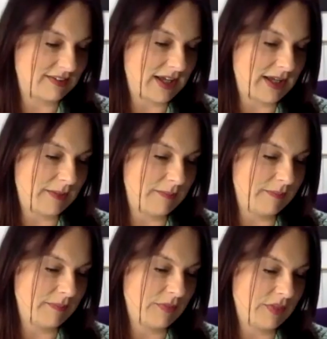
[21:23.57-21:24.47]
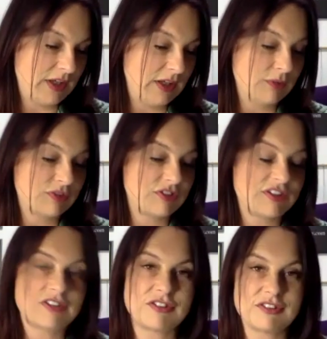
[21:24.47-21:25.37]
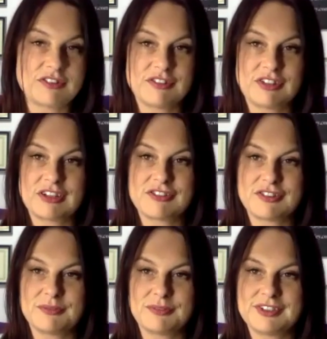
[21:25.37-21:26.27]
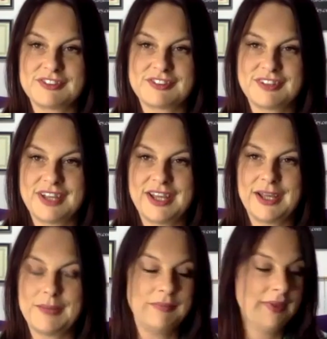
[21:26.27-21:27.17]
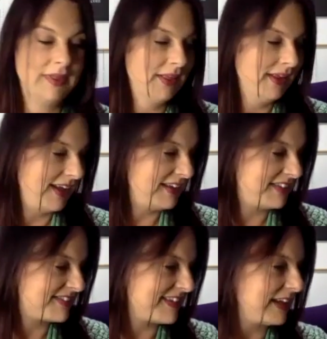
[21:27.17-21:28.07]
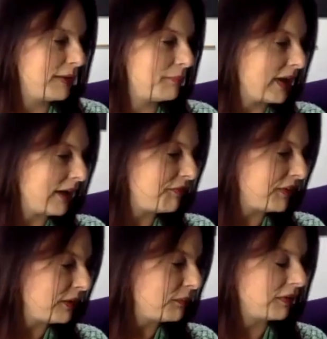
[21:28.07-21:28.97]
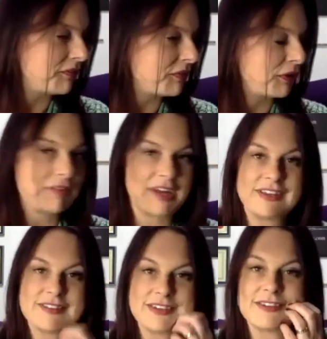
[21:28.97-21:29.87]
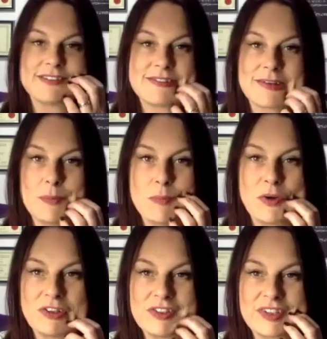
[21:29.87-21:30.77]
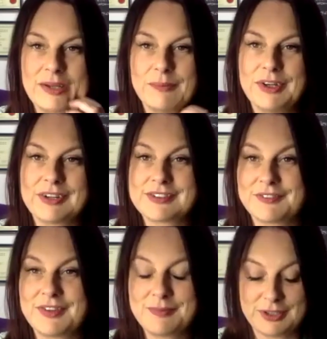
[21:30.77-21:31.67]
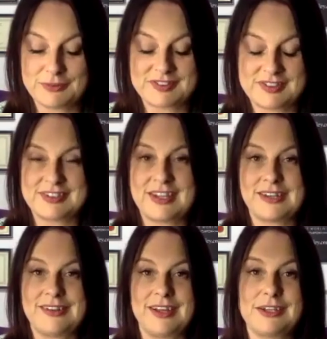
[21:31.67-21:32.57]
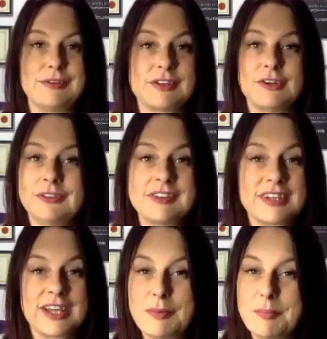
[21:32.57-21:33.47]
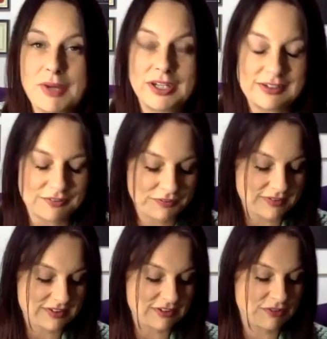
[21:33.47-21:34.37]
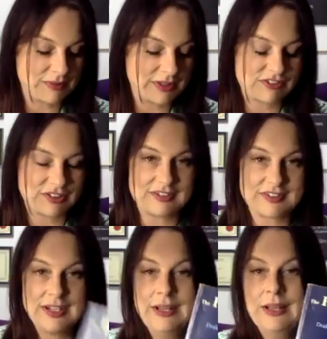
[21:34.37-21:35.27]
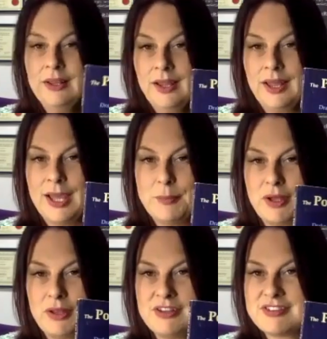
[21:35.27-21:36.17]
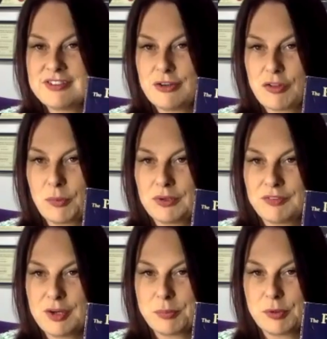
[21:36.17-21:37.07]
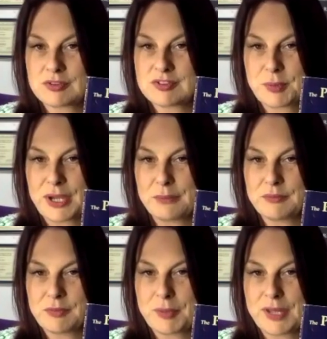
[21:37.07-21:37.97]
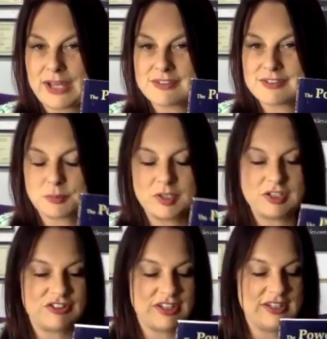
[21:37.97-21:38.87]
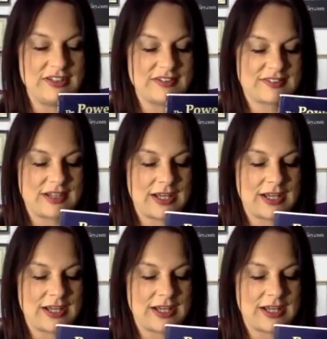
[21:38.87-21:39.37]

the no suggestion, which is still, in my view, one of the greatest modern day works of hypnosis, and I use it all the time in many different situations. This is another one of your books, The Power of the Past, which is